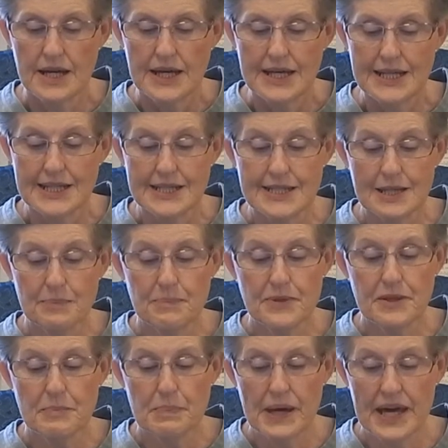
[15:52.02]
He dipped
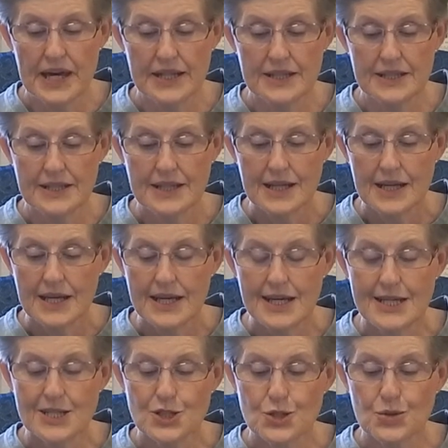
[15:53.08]
the pen
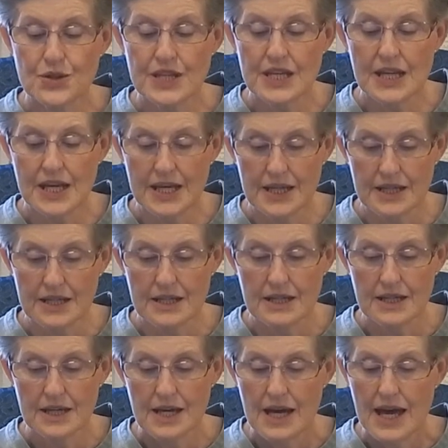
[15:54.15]
into the ink
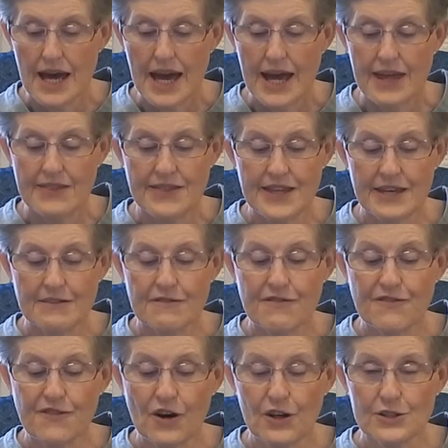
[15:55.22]
and then
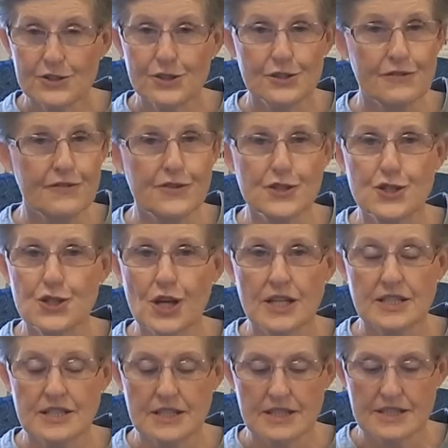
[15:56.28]
faltered for
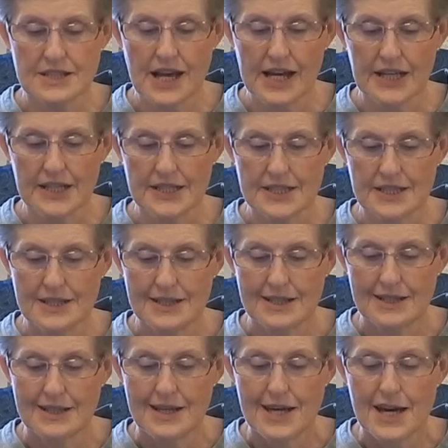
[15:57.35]
just a second.
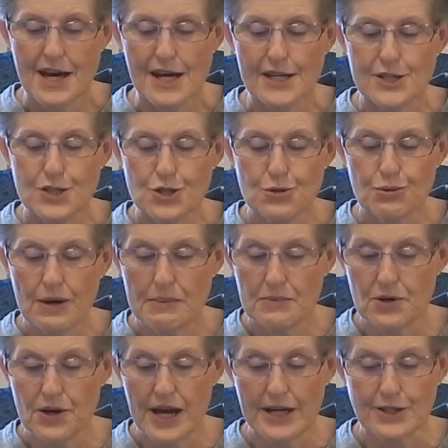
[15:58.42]
A
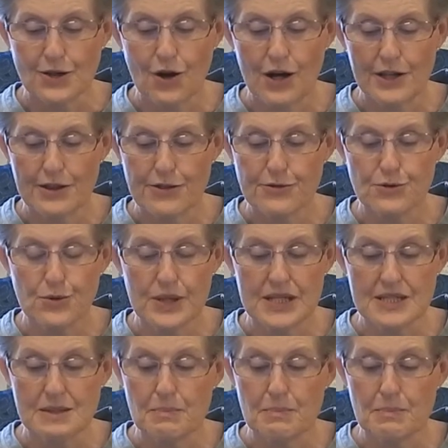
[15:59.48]
tremor had gone through his